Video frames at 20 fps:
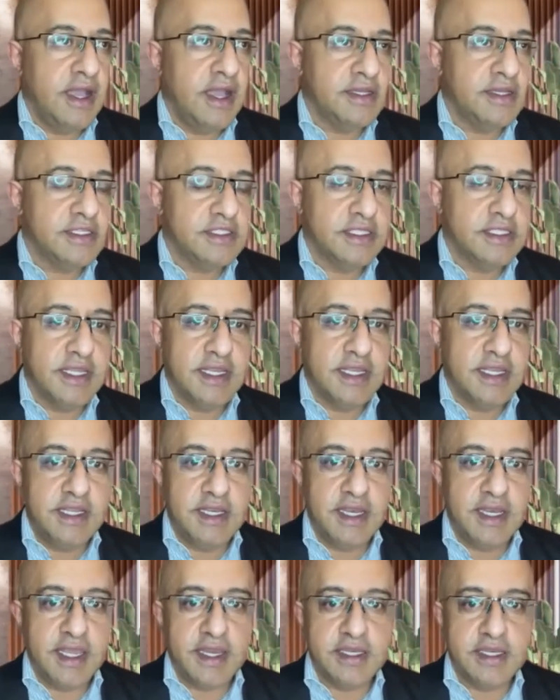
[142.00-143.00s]
harnessing
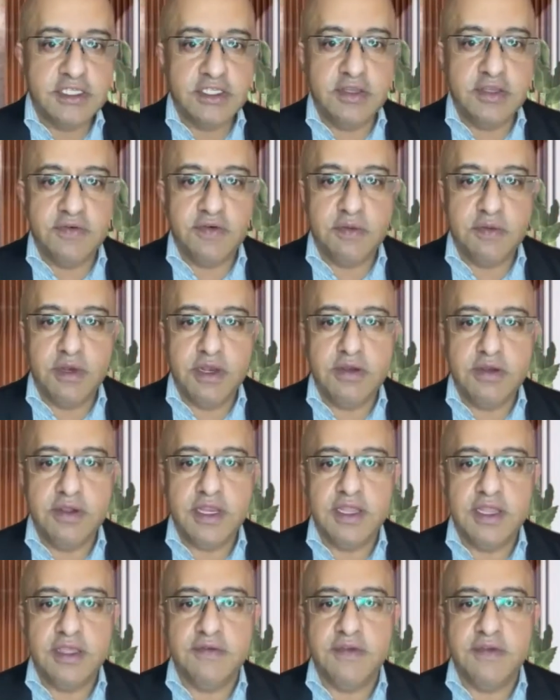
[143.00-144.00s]
clean energy from
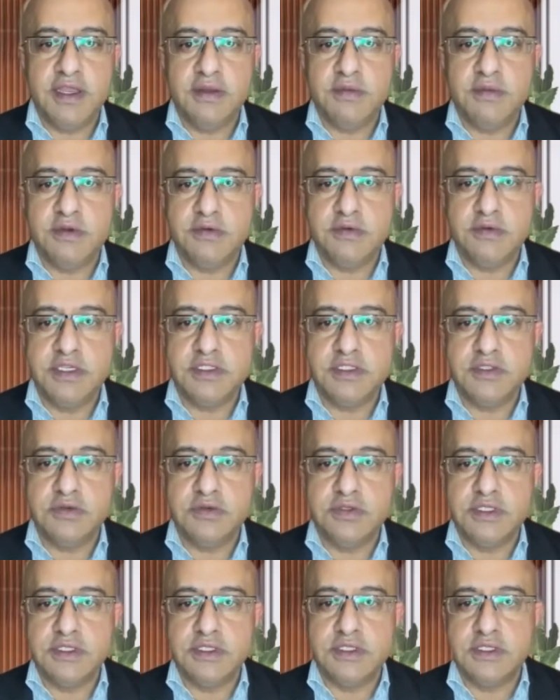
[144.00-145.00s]
locally available
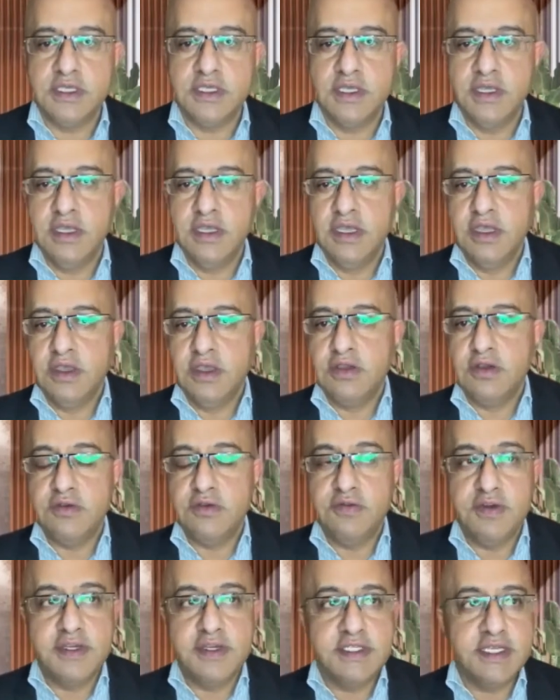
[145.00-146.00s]
resources,
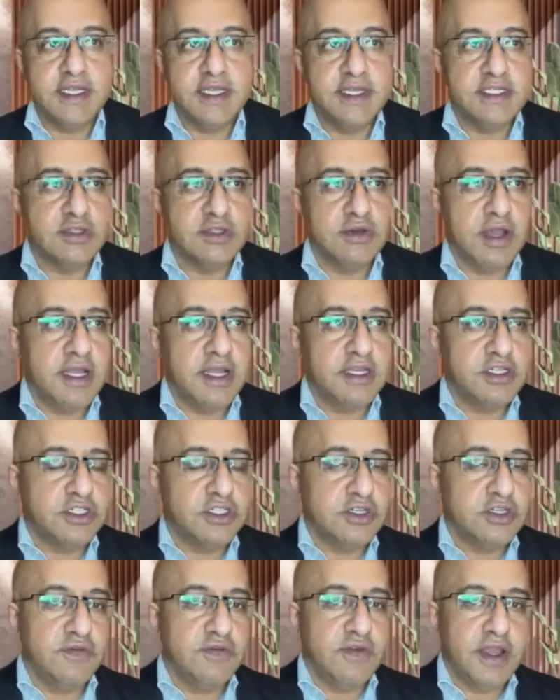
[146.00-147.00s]
converting it to
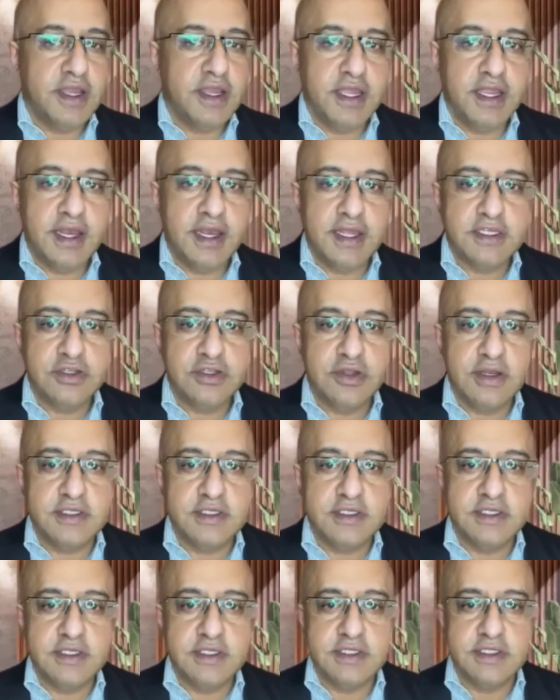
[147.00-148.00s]
hydrogen via
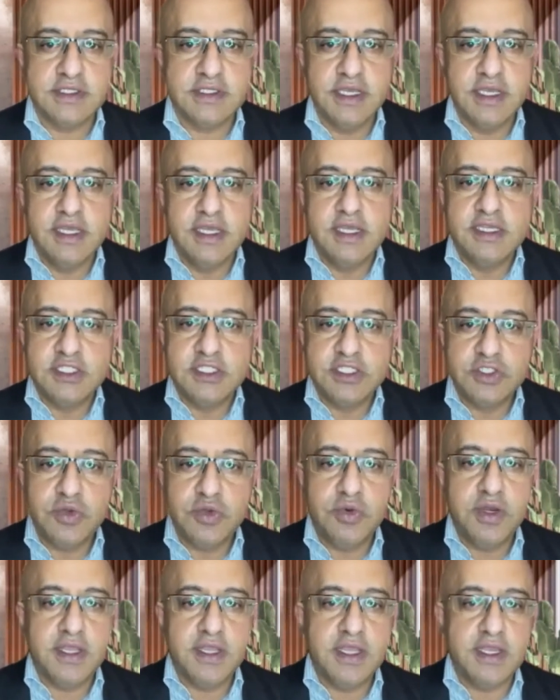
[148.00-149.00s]
electrolysis,
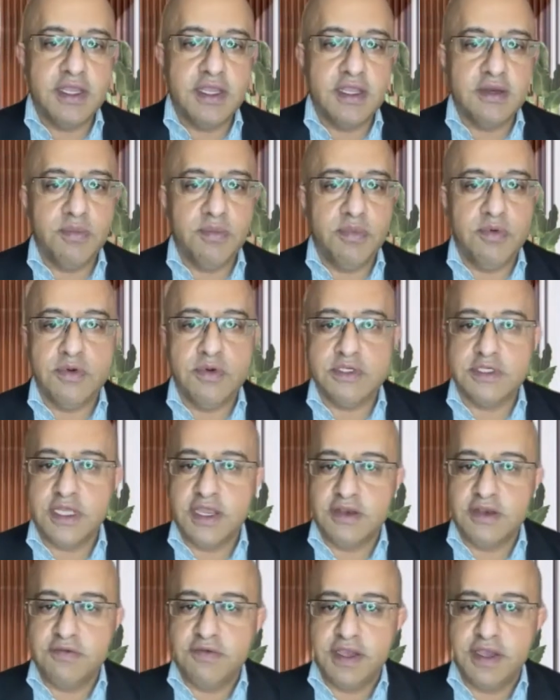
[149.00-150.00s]
storing it at a port,
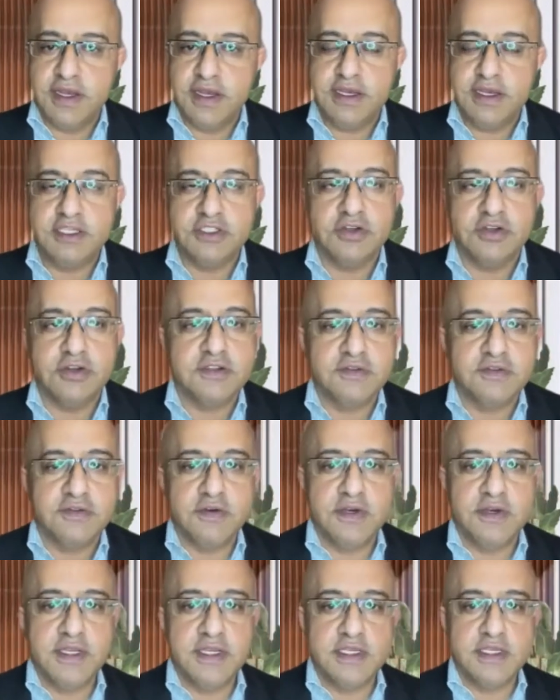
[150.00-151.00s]
and finally
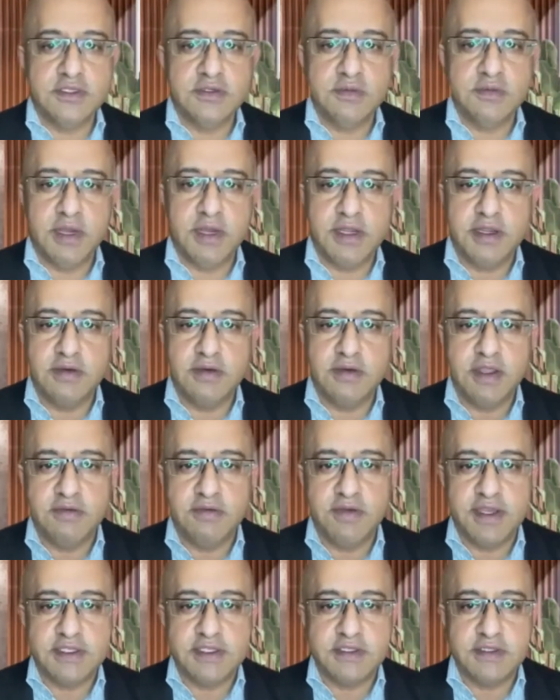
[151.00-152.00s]
transferring it to bunkering
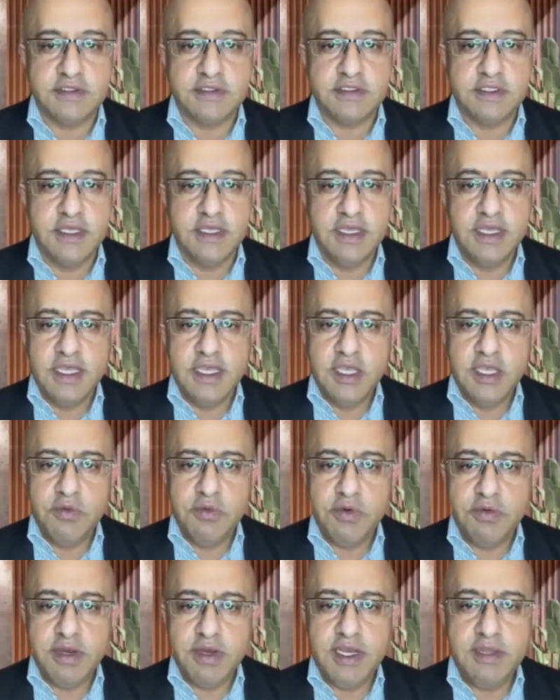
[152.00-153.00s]
vessels.
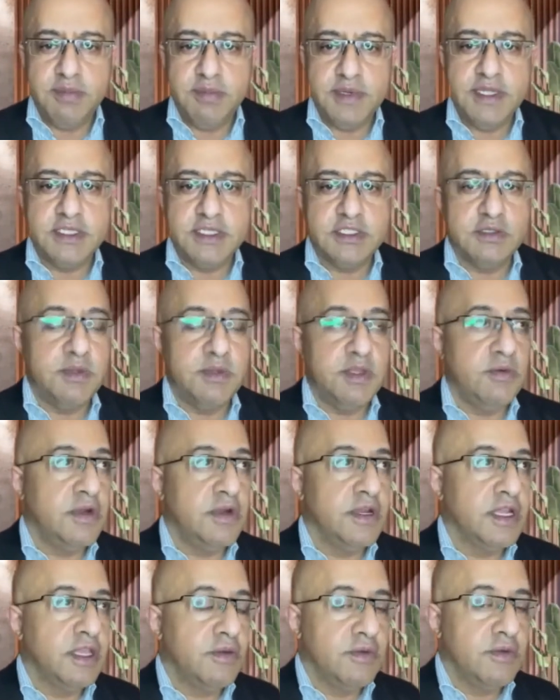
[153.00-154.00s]
We're really pleased to be
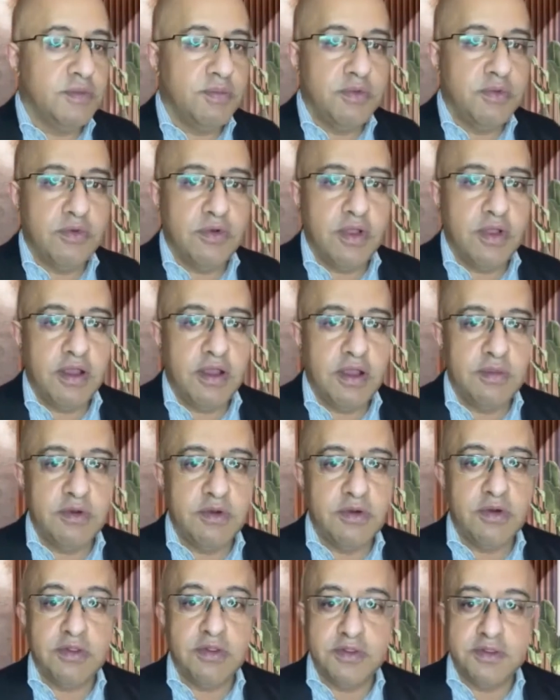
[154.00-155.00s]
working with Poole Harbour
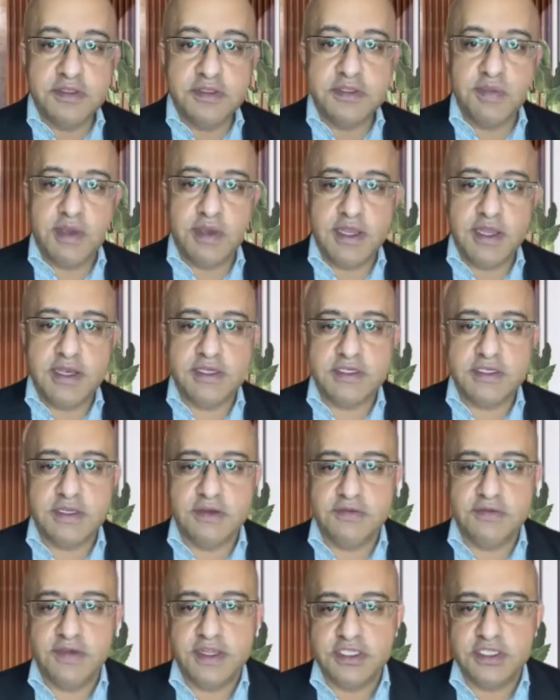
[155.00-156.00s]
on this pilot
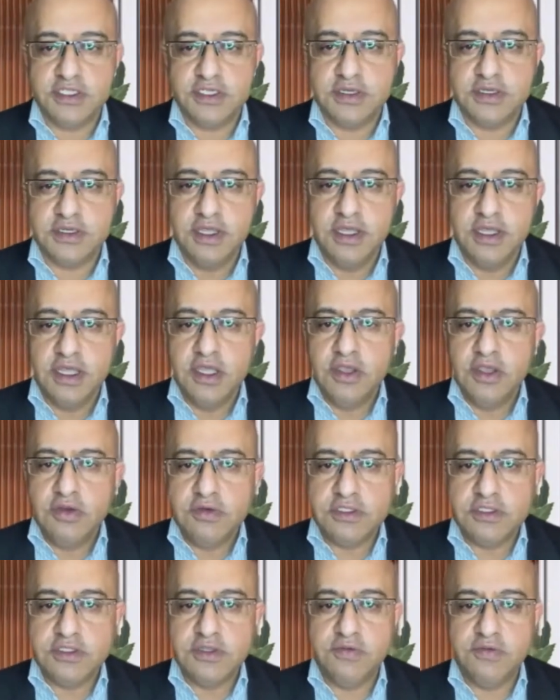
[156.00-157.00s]
innovation,
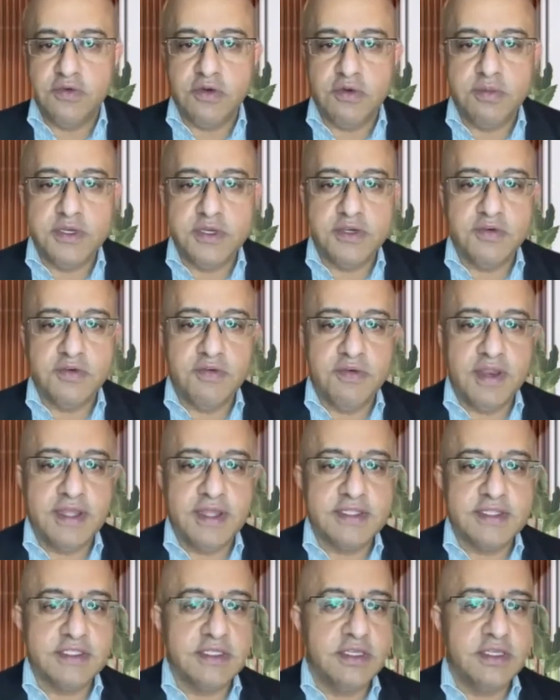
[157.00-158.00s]
whose involvement
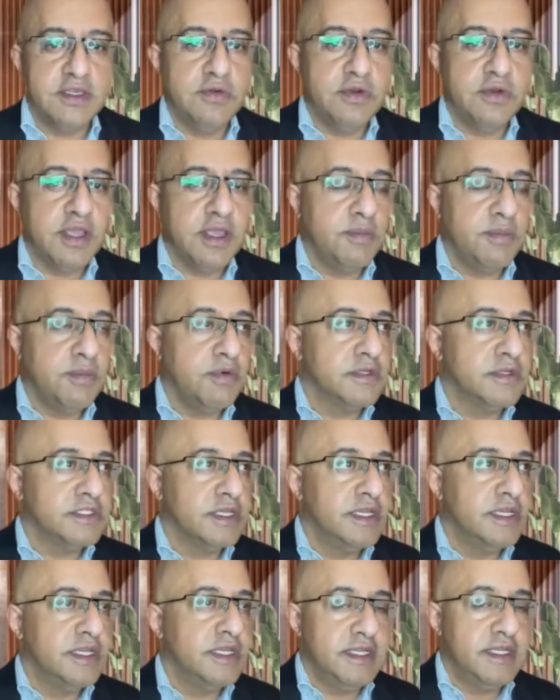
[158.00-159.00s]
reflects the UK port's
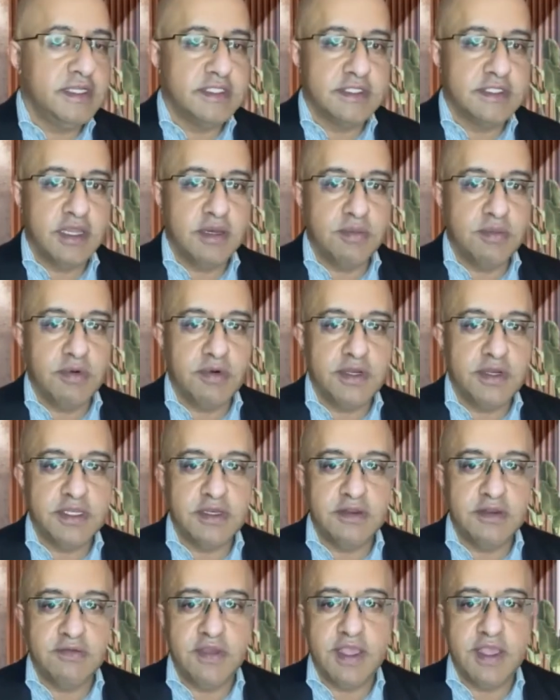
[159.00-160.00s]
leading standpoint
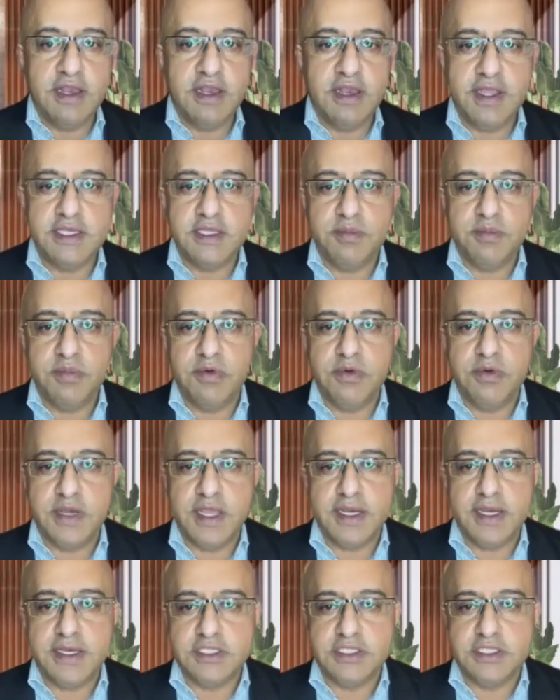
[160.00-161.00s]
in evaluating port
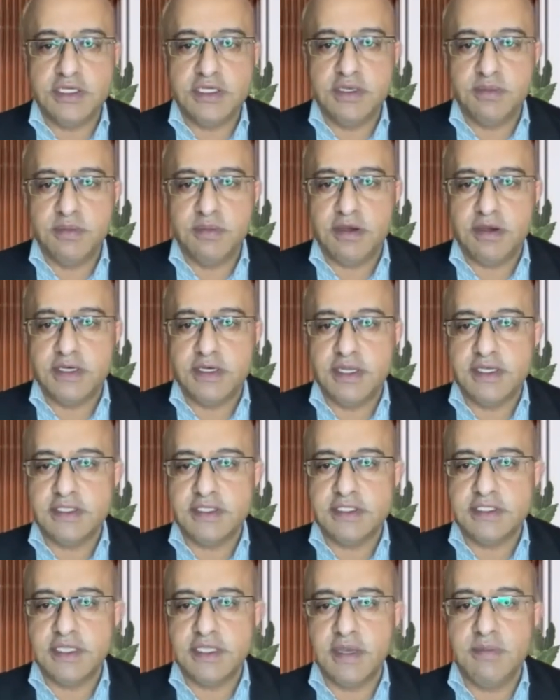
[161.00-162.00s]
energy demand and
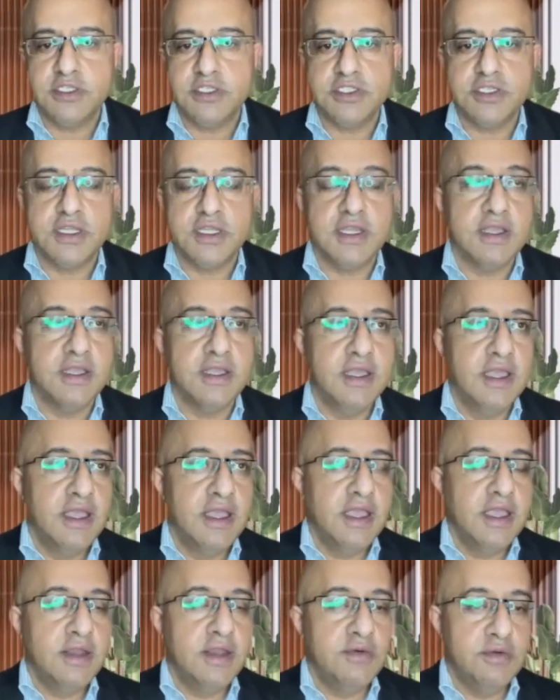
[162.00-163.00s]
establishing
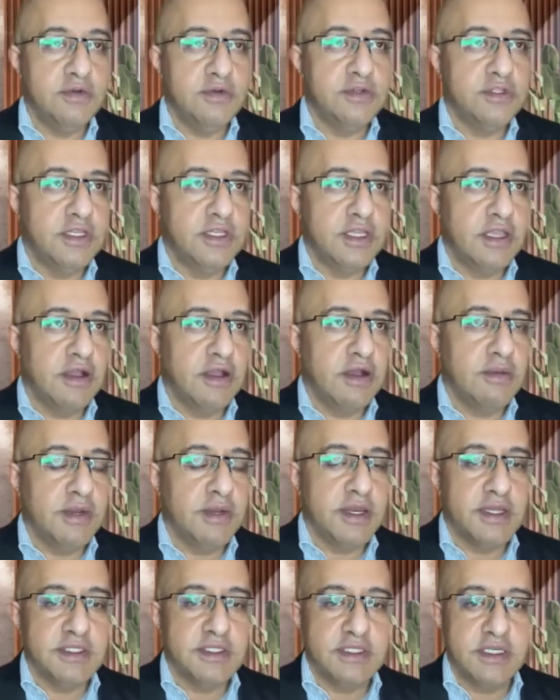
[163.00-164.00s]
a route to
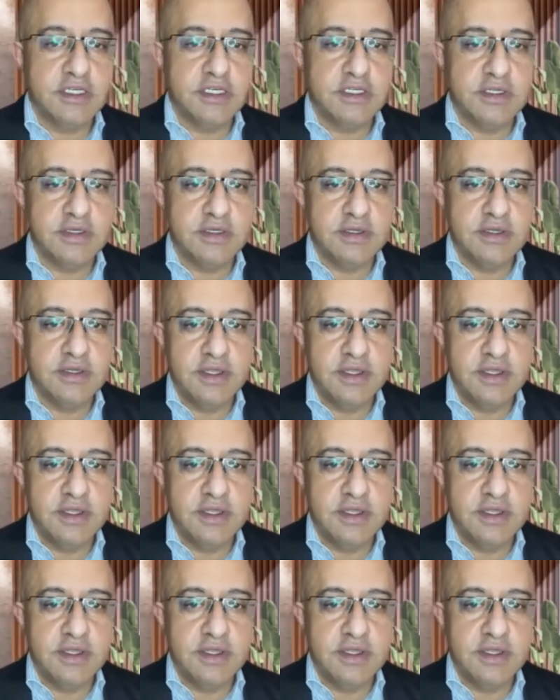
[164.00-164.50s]
decarbonisation